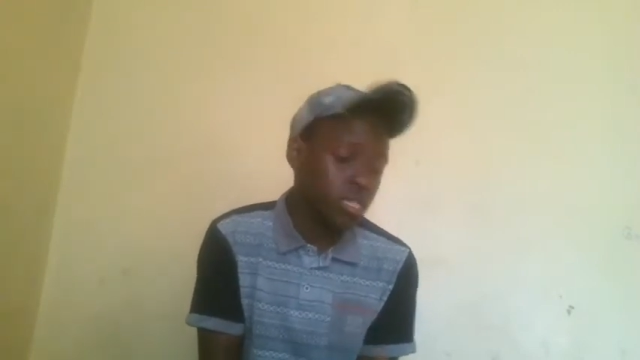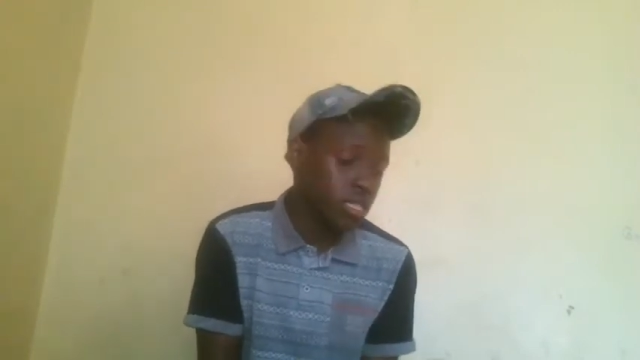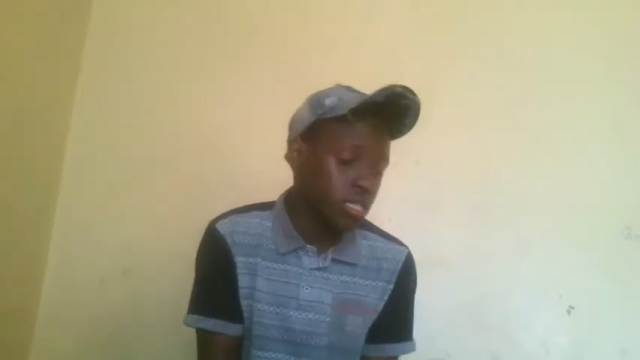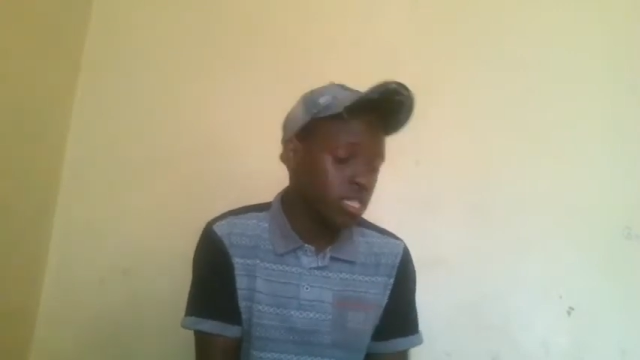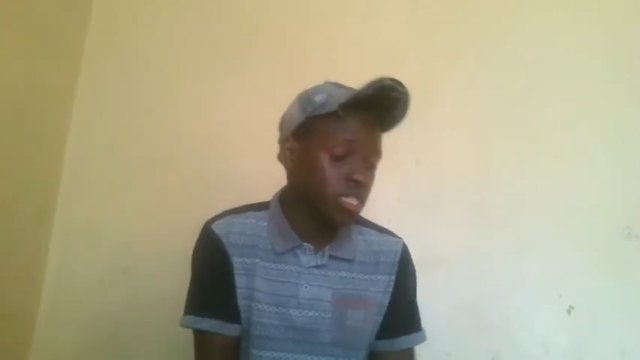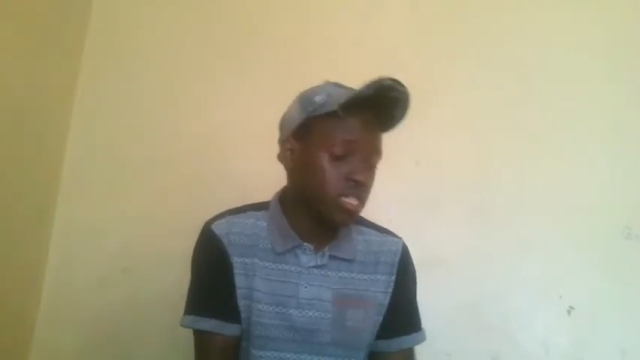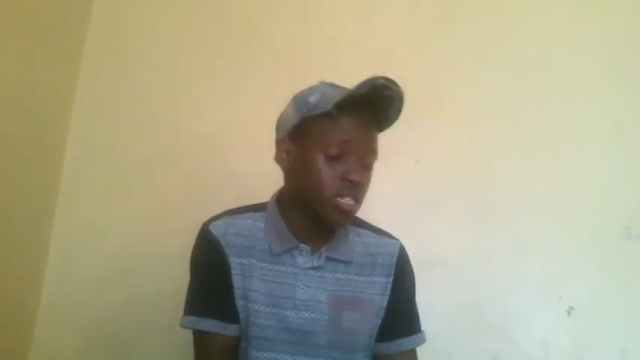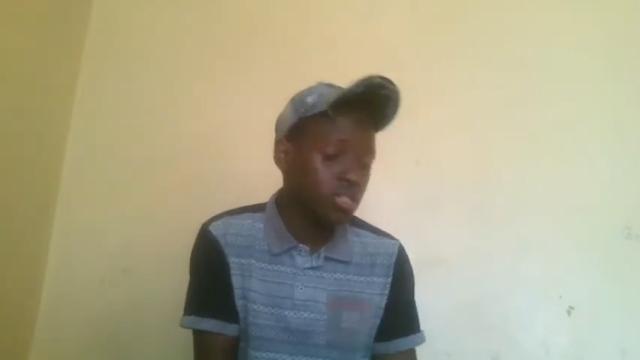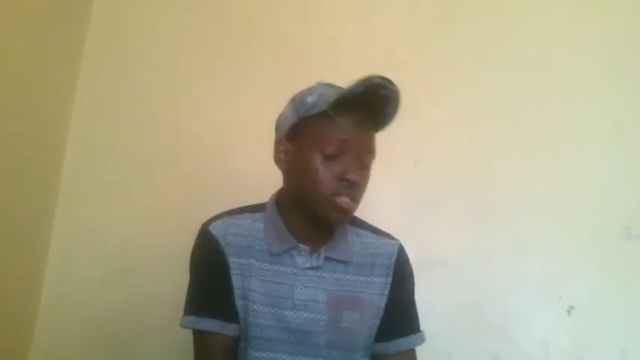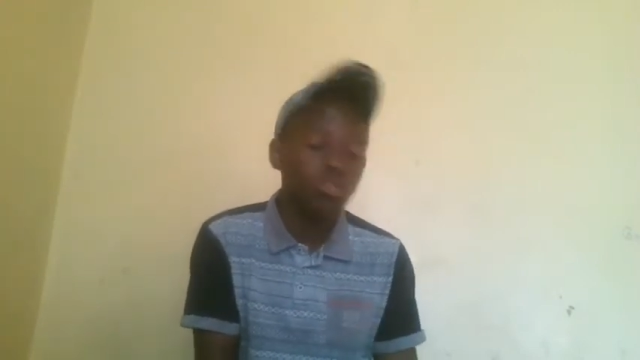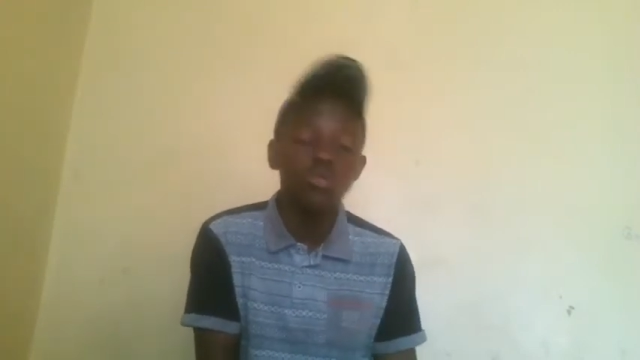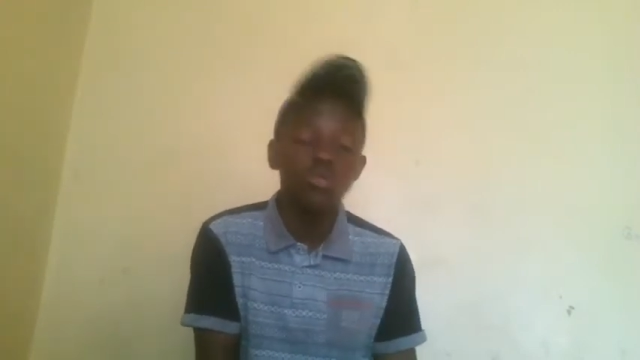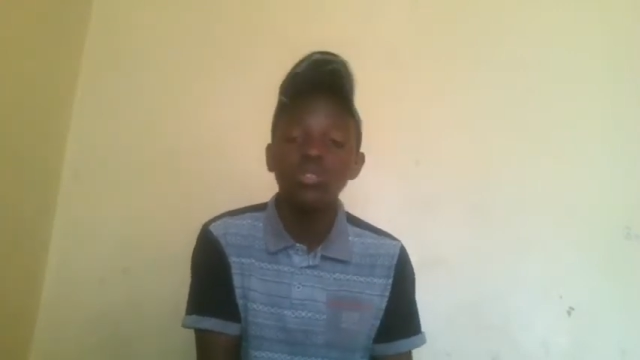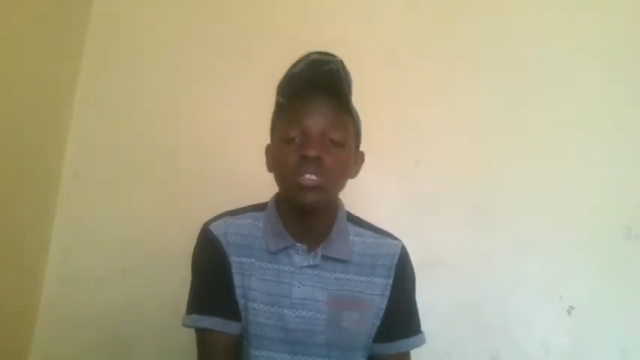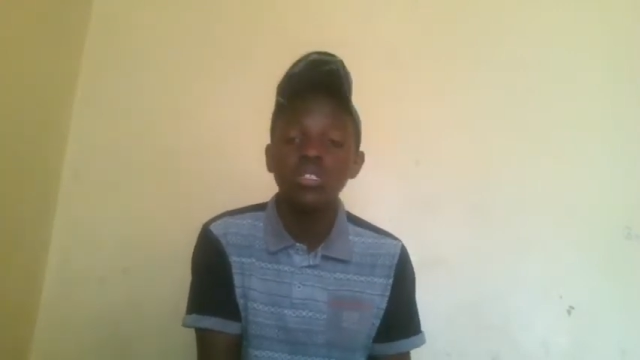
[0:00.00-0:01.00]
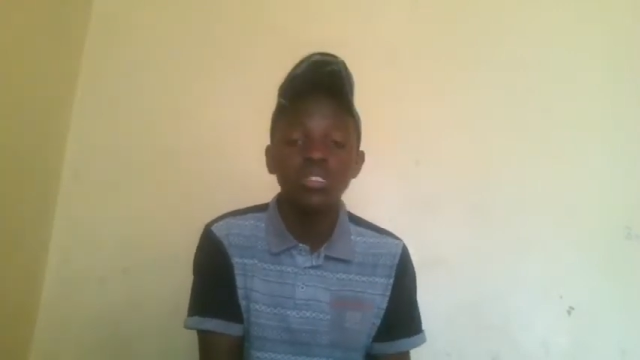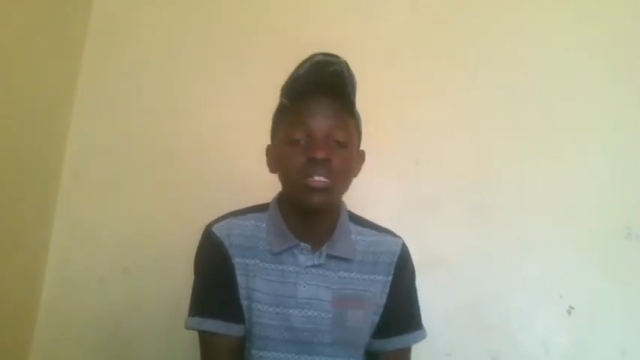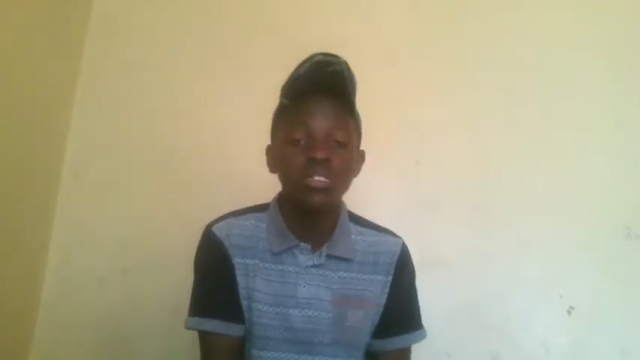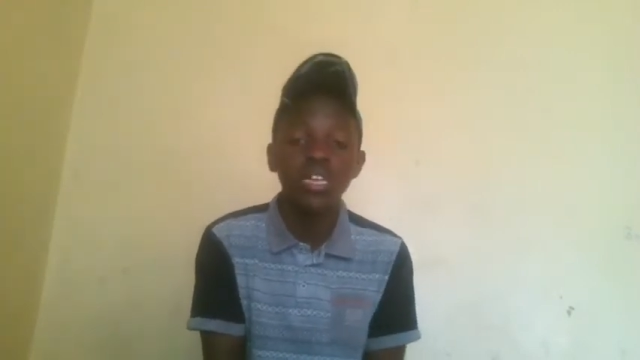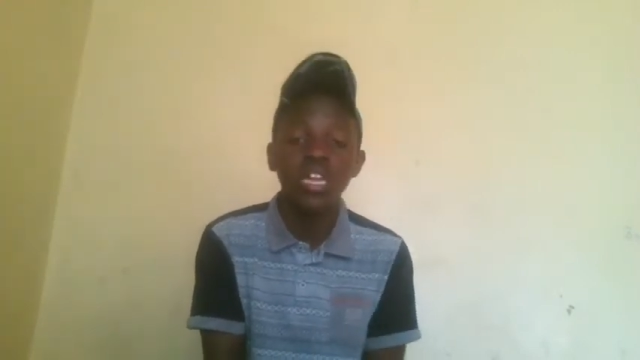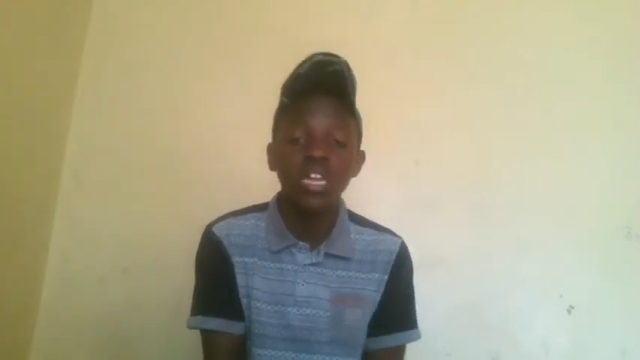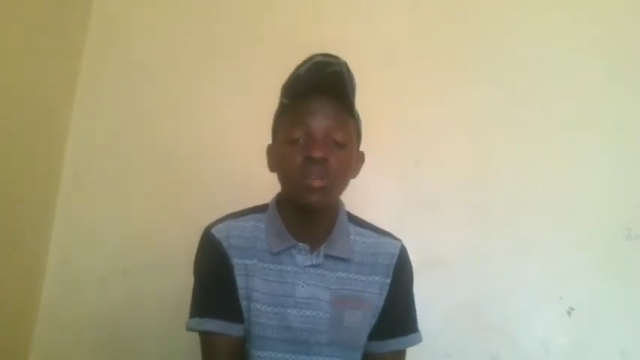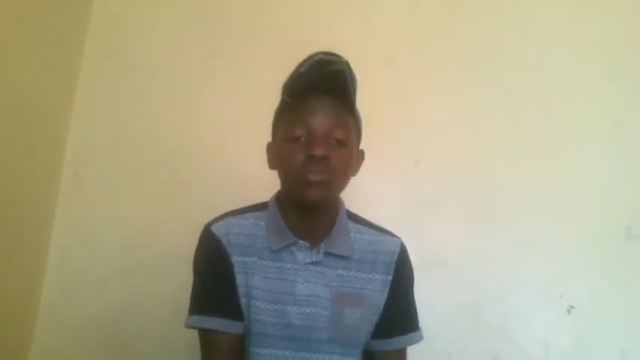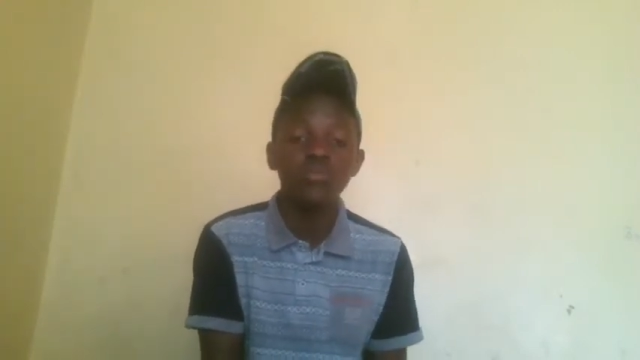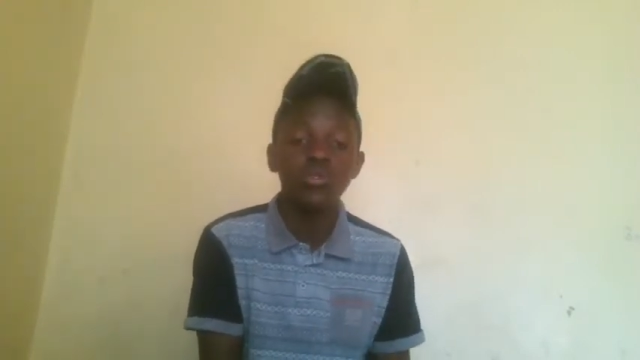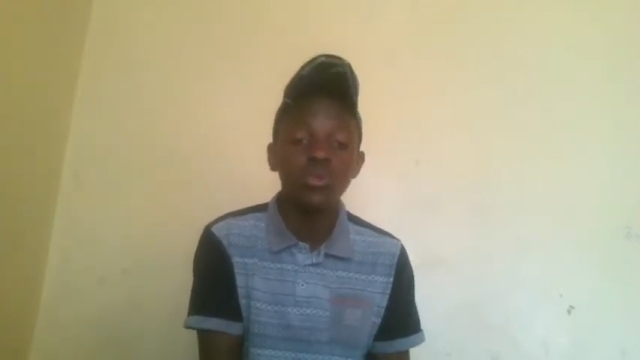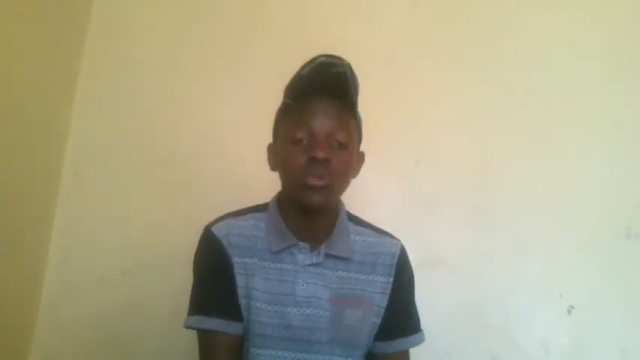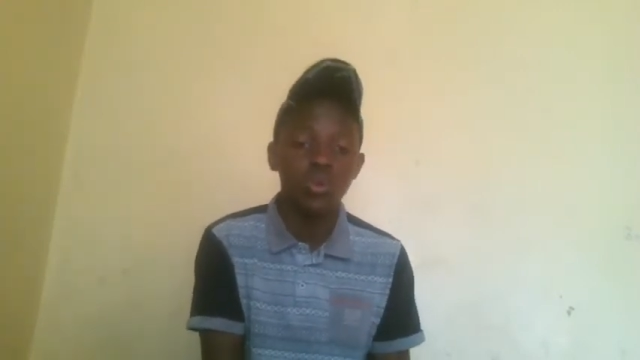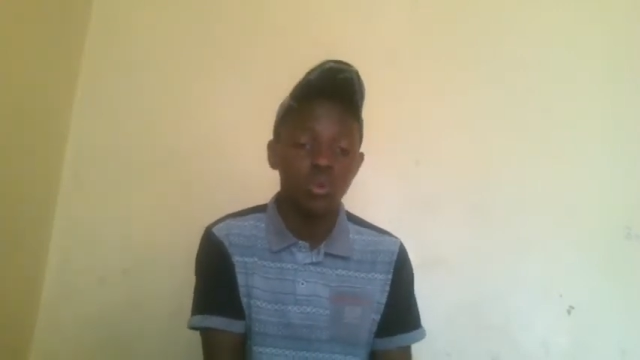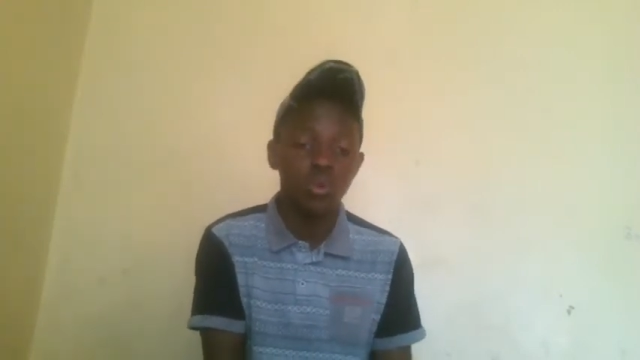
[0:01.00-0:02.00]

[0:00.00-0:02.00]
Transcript: still use this app to